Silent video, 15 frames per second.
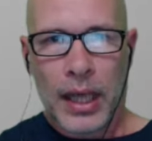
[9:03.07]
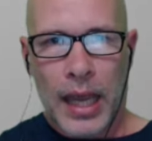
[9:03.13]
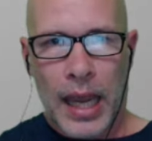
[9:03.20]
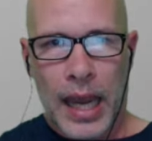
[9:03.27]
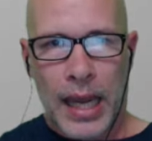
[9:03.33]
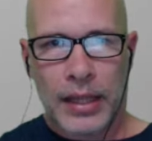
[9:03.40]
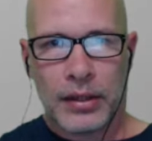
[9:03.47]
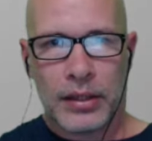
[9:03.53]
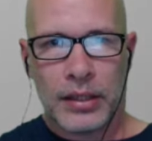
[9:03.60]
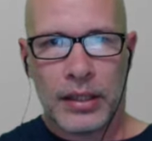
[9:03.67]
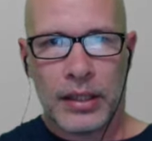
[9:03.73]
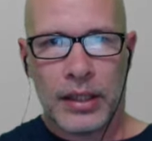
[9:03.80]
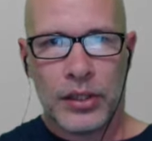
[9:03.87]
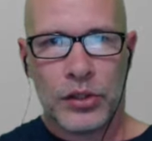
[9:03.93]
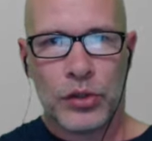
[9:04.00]
at the
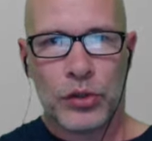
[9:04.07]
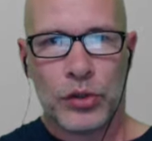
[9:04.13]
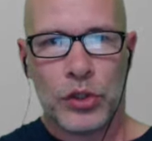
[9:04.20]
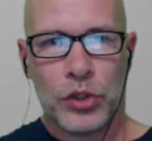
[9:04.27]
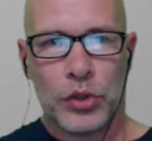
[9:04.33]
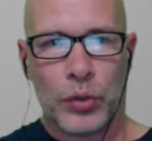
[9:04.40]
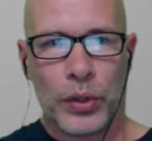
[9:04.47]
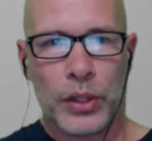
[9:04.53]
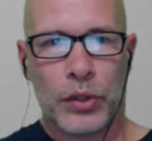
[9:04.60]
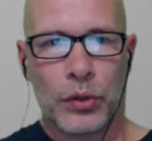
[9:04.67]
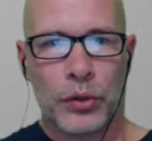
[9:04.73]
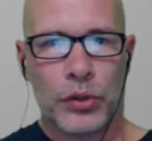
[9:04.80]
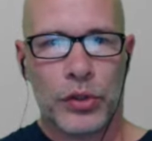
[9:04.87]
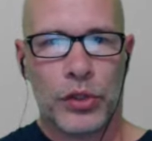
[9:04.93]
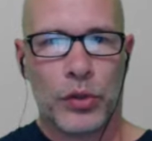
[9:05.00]
injured joint
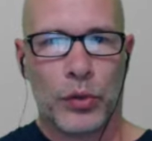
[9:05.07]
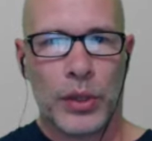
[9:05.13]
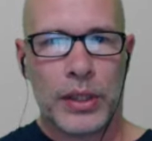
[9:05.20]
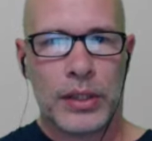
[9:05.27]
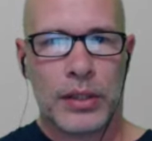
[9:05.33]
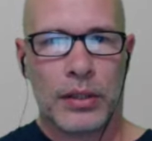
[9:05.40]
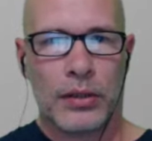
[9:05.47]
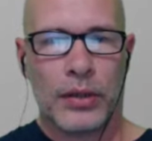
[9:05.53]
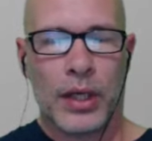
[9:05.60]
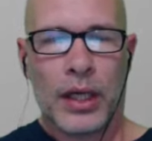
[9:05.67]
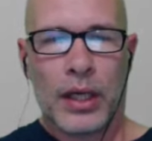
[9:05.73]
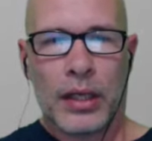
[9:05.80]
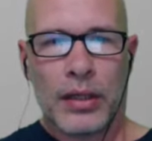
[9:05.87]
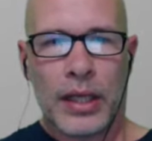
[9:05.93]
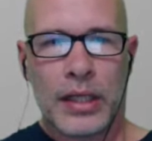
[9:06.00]
or joint. So
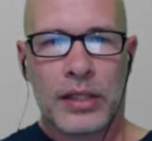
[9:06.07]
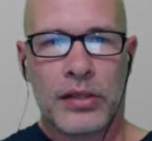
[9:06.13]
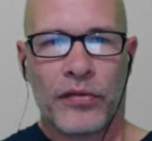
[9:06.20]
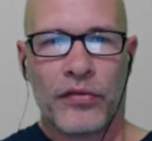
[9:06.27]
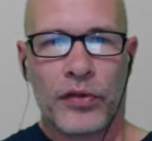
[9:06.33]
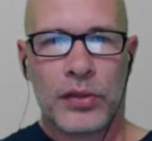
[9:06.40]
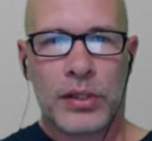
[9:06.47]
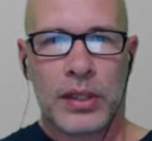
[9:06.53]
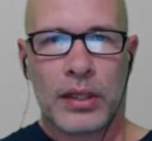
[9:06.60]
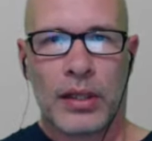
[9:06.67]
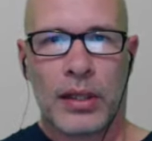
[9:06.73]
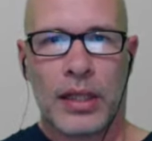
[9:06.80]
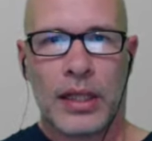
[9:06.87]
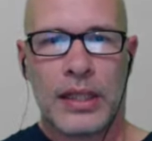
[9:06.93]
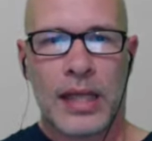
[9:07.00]
that's the first thing that
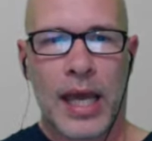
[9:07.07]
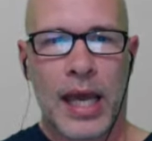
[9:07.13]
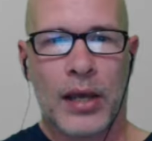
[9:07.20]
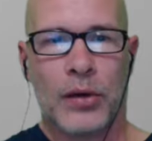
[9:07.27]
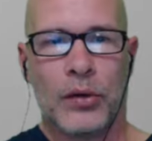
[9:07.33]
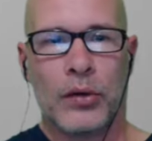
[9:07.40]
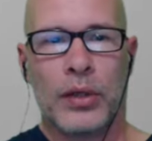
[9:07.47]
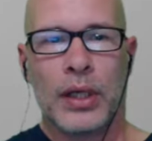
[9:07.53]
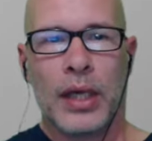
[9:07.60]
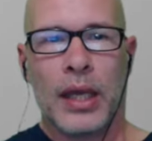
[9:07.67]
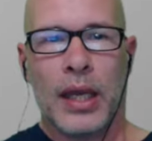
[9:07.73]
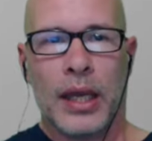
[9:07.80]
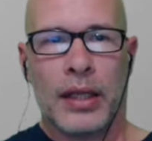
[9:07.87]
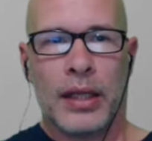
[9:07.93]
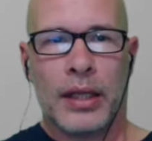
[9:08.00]
they tackle.
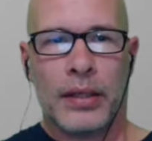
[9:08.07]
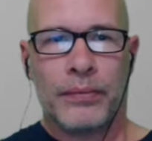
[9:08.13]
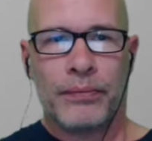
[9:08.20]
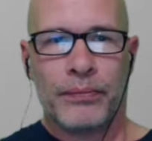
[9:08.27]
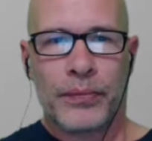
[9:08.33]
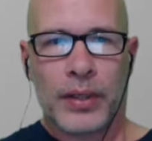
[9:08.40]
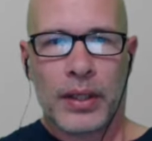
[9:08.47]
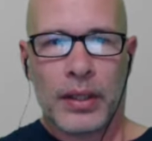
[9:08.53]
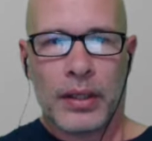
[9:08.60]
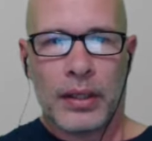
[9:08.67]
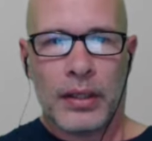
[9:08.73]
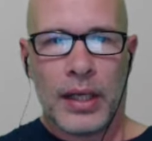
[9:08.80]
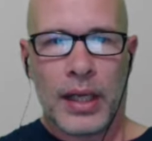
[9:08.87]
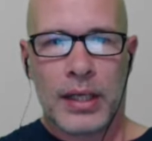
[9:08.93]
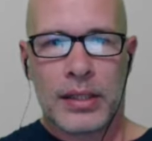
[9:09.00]
And then
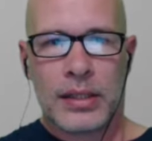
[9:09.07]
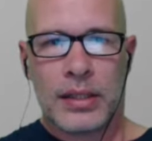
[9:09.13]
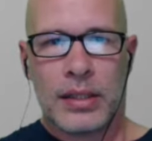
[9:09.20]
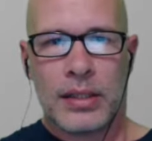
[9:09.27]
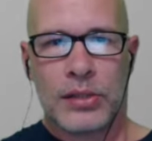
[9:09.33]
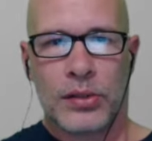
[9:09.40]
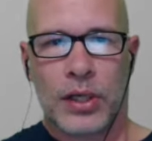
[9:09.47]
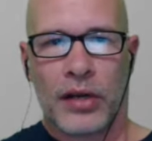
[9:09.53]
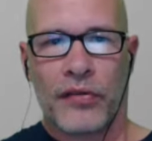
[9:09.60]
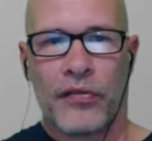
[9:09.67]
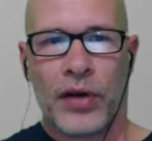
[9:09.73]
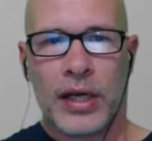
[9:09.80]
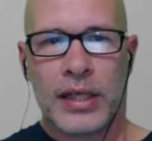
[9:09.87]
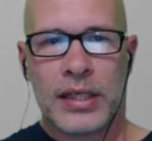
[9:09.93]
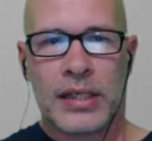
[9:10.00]
next is they're going to
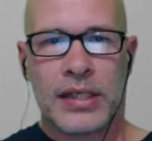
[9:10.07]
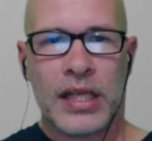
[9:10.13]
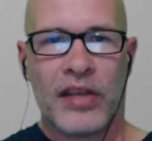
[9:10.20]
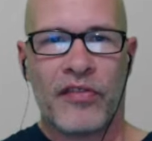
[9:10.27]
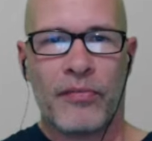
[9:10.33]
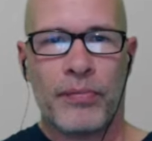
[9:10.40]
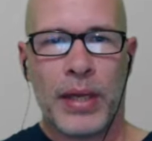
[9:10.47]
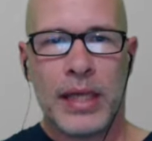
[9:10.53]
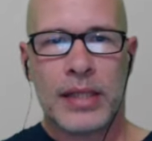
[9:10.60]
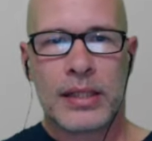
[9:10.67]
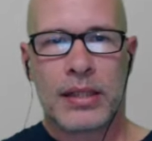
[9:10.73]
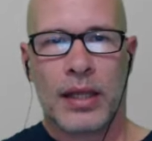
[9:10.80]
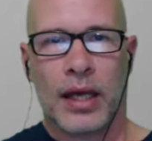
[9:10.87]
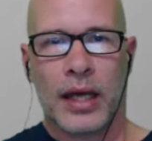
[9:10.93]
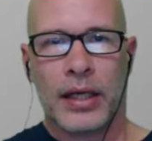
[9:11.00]
find a safe
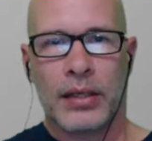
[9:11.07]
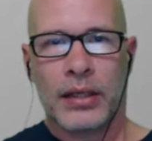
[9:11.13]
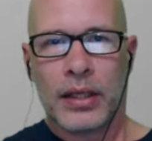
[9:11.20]
baseline